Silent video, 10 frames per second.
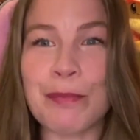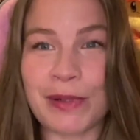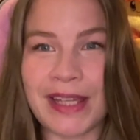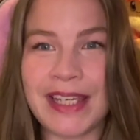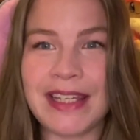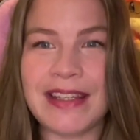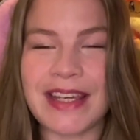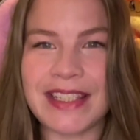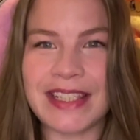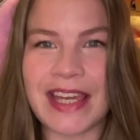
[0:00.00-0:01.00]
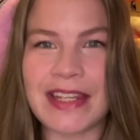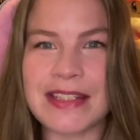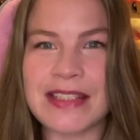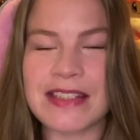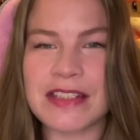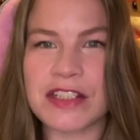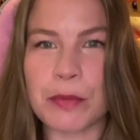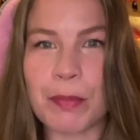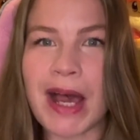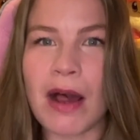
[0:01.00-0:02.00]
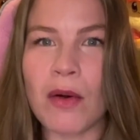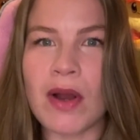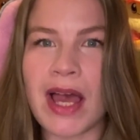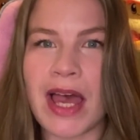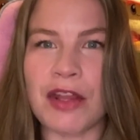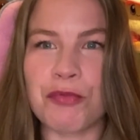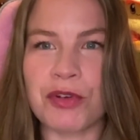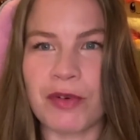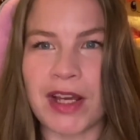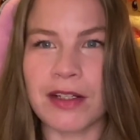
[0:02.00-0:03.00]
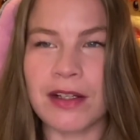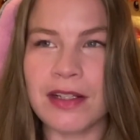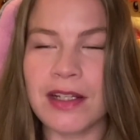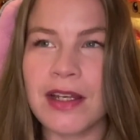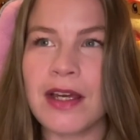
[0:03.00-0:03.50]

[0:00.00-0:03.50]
Played against Chimpao and Miraidon.